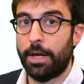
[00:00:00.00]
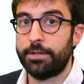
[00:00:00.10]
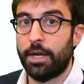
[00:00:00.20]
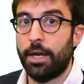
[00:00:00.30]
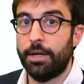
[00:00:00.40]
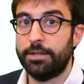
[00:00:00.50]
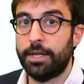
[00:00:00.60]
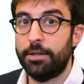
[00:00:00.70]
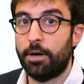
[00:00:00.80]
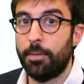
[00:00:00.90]
As I
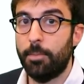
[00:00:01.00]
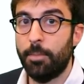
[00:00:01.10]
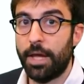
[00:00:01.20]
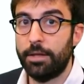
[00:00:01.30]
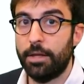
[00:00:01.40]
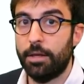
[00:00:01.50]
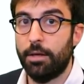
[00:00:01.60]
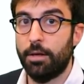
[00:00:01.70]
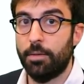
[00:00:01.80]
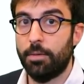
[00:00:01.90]
said, there are many
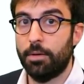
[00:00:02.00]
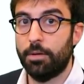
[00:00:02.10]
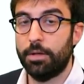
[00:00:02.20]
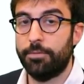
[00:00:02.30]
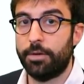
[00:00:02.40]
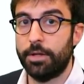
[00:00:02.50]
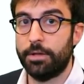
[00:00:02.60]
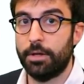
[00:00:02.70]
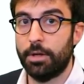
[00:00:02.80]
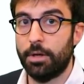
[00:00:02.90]

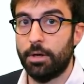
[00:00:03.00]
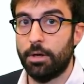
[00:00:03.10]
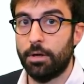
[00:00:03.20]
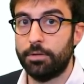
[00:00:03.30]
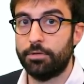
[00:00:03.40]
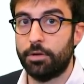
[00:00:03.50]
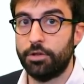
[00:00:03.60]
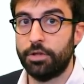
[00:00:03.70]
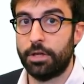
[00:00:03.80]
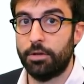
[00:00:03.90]
different
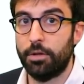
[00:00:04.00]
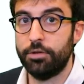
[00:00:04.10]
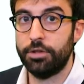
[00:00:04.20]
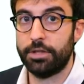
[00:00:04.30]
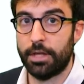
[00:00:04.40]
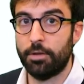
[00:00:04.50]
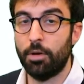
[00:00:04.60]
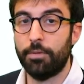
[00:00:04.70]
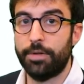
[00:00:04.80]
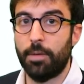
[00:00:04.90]
storage technologies, and
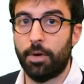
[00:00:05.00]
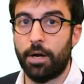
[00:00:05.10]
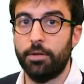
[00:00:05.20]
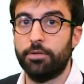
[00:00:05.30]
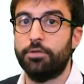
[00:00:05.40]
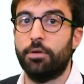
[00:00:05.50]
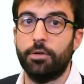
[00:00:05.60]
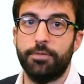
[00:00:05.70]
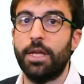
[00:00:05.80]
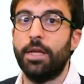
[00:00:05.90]
all of them are in a
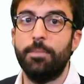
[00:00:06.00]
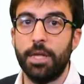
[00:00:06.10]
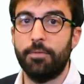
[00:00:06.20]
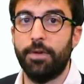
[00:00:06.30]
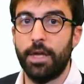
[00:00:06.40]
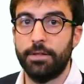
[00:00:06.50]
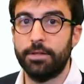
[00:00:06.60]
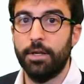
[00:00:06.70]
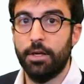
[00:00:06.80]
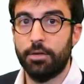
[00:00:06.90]
sort of dynamic
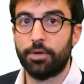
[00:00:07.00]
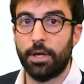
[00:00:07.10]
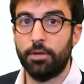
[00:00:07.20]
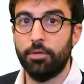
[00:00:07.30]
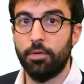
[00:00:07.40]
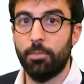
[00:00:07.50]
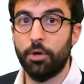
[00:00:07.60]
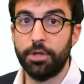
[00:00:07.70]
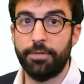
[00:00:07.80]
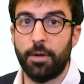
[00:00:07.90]
phase, trying to
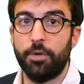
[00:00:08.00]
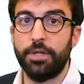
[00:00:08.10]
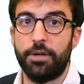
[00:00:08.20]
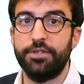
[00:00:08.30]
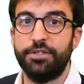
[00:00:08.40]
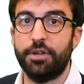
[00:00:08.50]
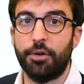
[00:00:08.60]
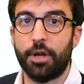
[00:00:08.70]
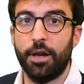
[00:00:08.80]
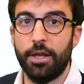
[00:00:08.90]
modify what are
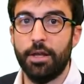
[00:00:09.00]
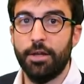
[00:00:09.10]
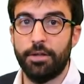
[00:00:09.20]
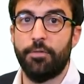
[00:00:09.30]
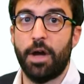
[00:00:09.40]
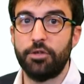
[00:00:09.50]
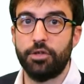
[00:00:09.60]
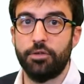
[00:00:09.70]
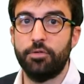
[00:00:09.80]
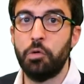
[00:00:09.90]
historically their
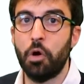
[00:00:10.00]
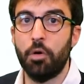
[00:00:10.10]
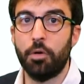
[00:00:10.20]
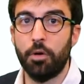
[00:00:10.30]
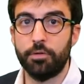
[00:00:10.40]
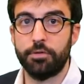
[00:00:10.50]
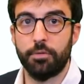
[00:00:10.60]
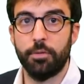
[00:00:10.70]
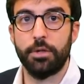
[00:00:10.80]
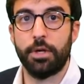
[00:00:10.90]
function to go close
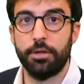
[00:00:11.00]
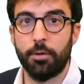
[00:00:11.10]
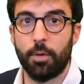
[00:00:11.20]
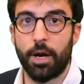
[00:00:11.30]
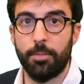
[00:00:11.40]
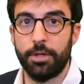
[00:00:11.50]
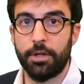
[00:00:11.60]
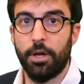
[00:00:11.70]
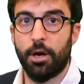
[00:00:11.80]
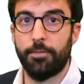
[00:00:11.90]
to what are the
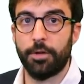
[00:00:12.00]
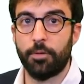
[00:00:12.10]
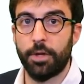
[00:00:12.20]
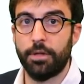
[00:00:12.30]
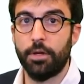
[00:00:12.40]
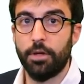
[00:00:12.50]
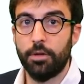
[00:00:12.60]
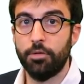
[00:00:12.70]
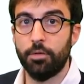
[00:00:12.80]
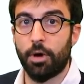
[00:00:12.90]
requirements of the grid
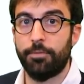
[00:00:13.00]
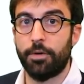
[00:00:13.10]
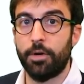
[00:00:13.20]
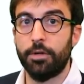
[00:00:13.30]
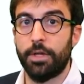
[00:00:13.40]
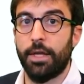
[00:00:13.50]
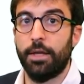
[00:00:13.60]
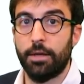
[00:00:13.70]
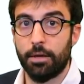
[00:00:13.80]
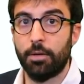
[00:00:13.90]
to offer the